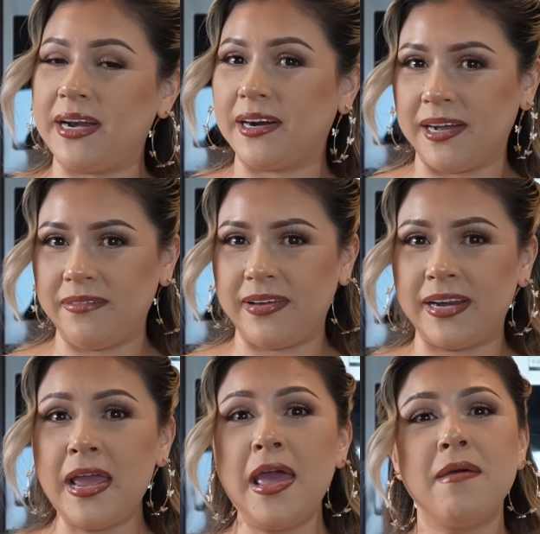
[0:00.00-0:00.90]
our oven.
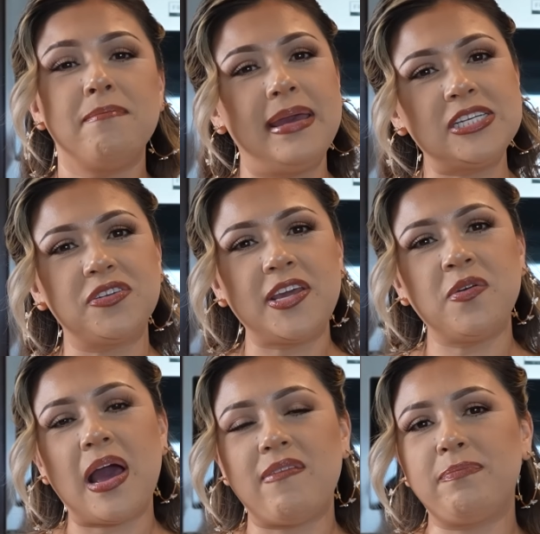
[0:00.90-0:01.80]
Make sure that you
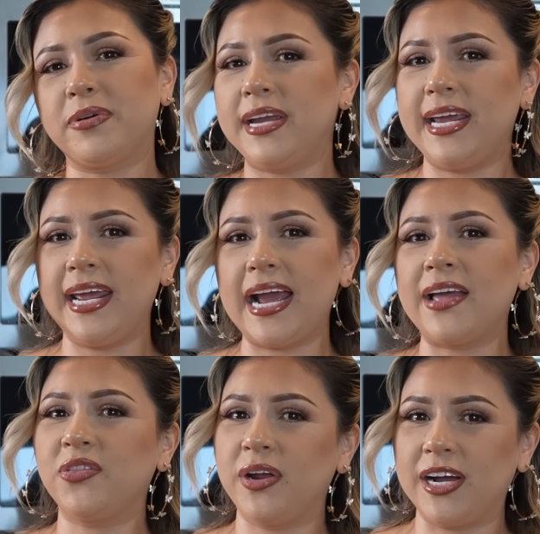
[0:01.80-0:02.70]
have it preheating
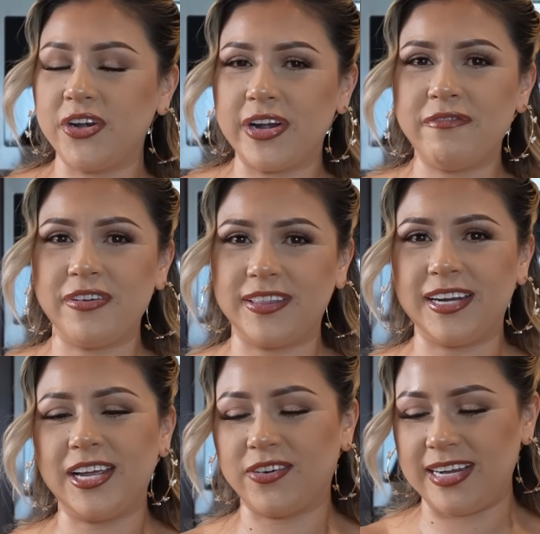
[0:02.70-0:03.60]
at 350
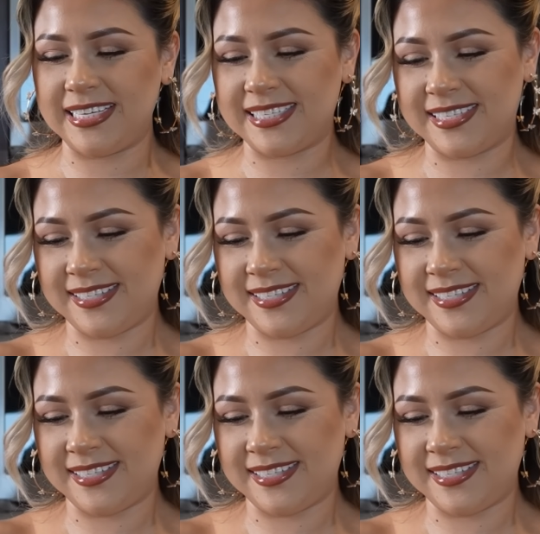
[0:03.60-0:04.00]
degrees.